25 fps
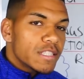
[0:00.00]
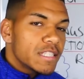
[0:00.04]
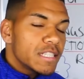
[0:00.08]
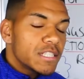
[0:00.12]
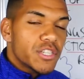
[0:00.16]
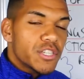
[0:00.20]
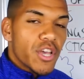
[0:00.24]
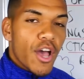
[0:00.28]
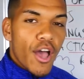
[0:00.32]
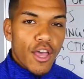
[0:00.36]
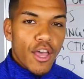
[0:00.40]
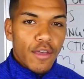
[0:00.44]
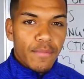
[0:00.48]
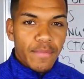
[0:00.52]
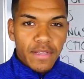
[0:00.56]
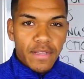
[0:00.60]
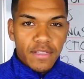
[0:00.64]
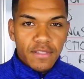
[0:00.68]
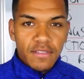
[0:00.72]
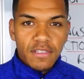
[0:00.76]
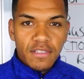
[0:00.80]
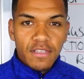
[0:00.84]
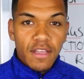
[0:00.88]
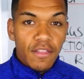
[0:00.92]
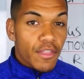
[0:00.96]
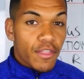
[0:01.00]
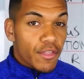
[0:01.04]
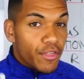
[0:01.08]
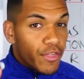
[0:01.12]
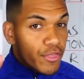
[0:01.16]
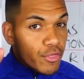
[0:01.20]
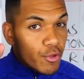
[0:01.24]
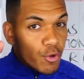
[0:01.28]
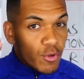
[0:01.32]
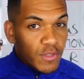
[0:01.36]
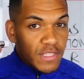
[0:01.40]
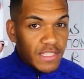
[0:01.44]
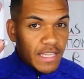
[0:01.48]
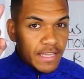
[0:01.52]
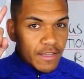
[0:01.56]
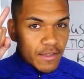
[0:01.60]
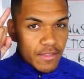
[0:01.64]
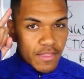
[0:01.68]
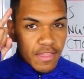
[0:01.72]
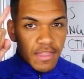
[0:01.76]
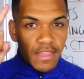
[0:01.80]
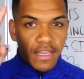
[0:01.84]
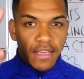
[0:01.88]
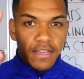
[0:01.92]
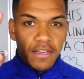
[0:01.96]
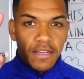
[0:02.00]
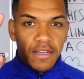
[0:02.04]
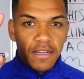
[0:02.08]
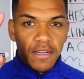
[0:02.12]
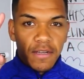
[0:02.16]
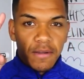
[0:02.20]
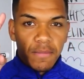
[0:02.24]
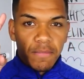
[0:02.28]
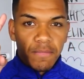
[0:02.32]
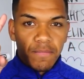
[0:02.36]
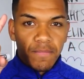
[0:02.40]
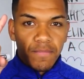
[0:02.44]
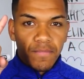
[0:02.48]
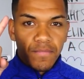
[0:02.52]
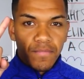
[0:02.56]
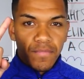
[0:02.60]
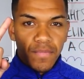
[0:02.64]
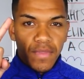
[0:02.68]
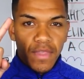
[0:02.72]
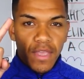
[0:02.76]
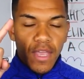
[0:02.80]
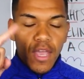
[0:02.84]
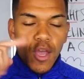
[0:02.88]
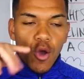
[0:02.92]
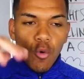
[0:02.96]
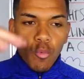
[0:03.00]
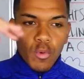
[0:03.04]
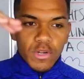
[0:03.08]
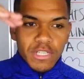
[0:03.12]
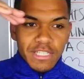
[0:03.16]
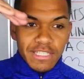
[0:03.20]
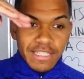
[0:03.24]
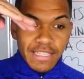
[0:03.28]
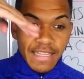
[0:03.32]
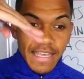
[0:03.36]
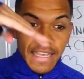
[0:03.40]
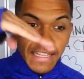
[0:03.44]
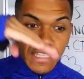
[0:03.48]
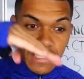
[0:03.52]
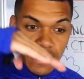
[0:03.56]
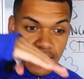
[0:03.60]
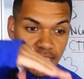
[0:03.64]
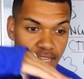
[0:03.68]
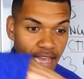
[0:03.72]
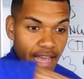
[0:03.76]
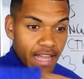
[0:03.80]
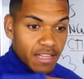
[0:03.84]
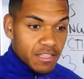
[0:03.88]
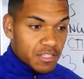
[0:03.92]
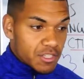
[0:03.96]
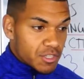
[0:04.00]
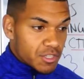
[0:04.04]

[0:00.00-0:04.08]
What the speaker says: determines the thoughts that you think? which leads down